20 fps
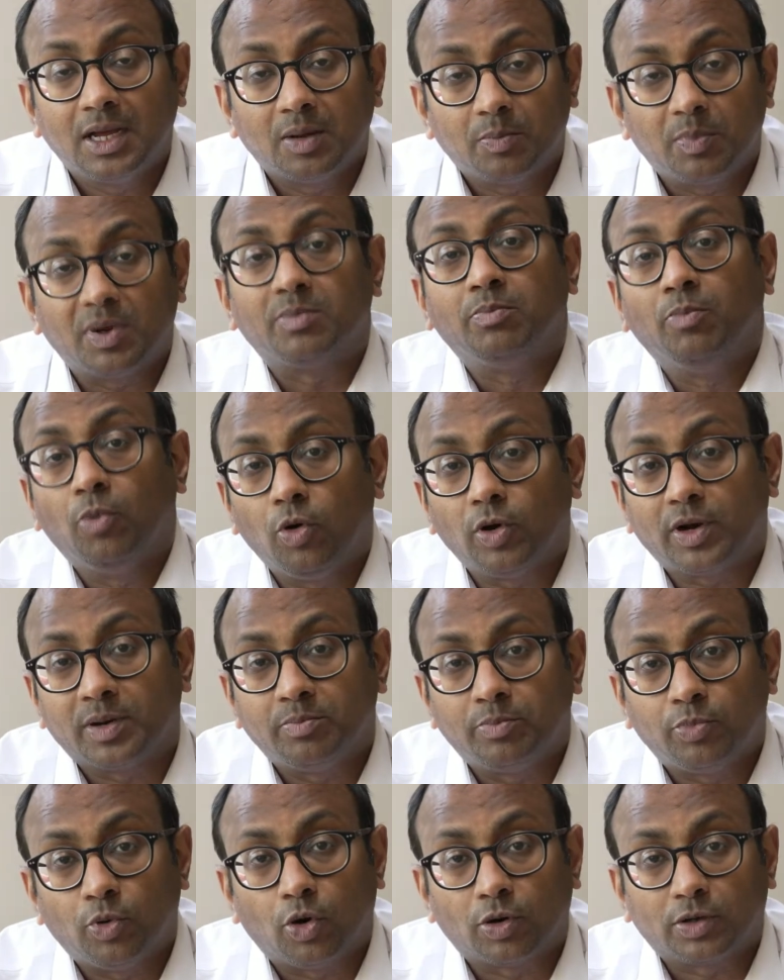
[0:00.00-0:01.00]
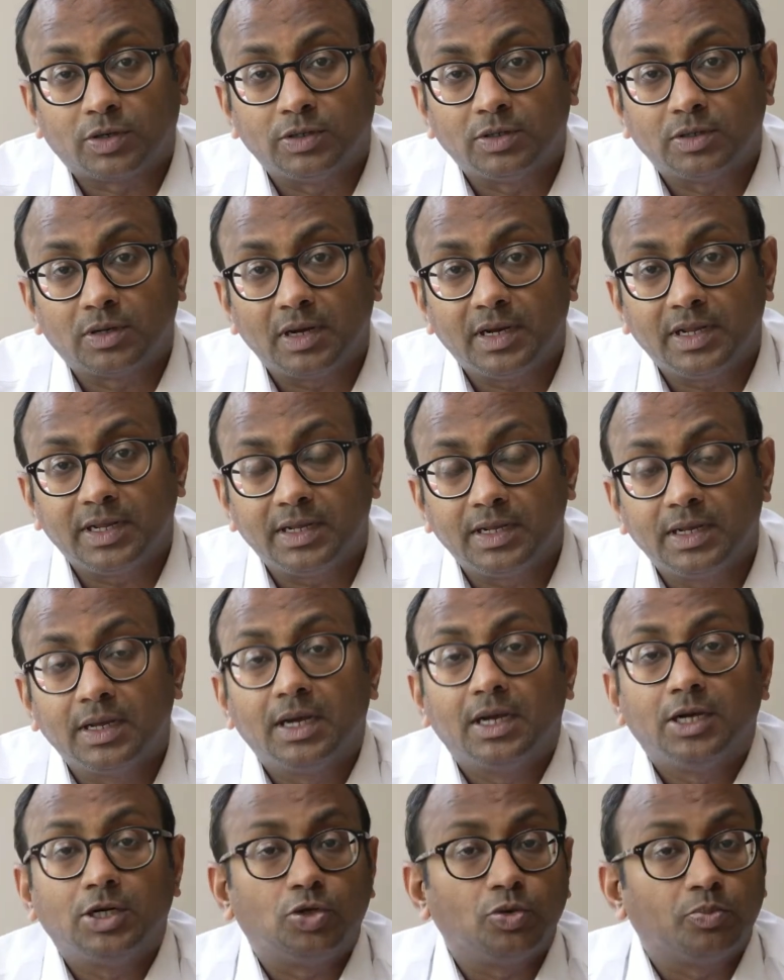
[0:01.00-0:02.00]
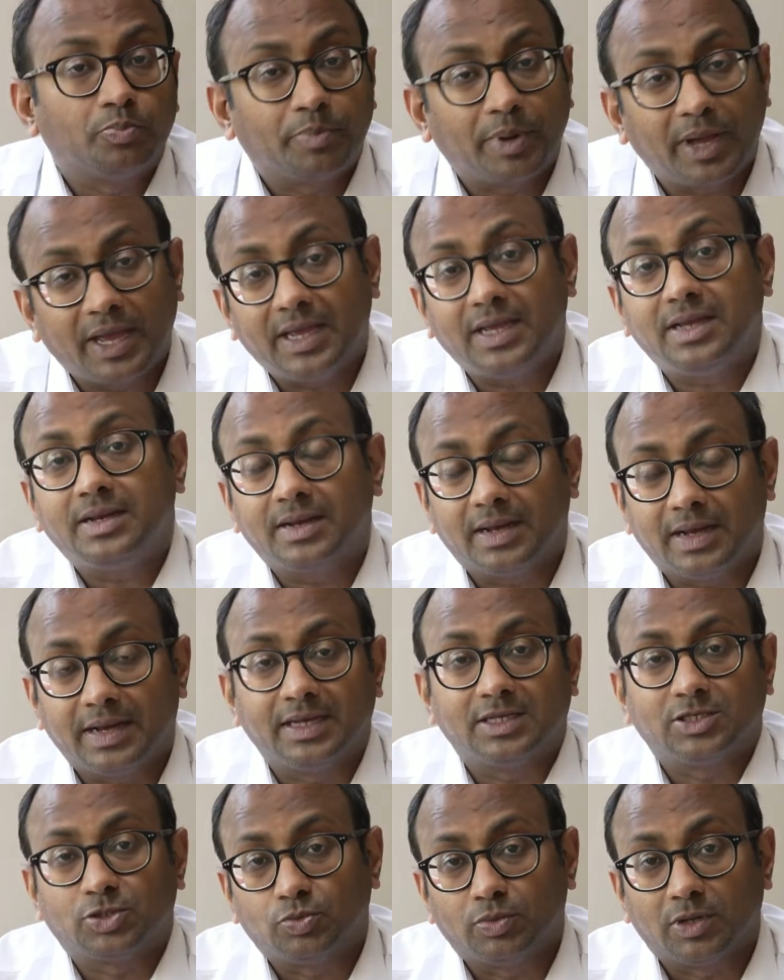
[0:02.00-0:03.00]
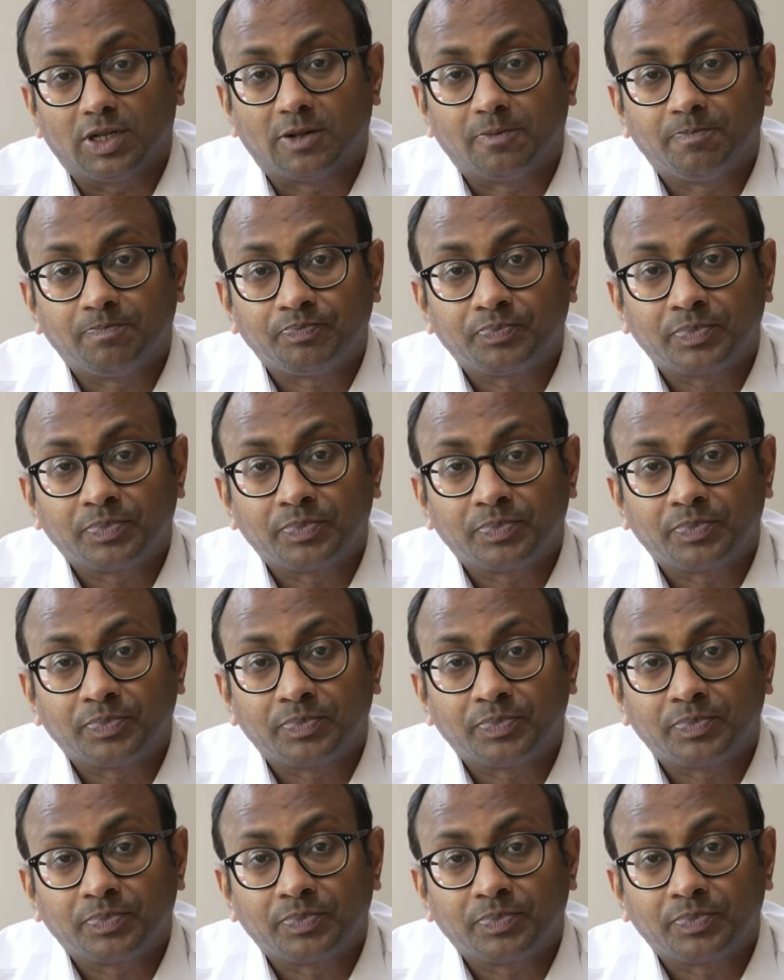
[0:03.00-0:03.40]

but more importantly, to pain as well.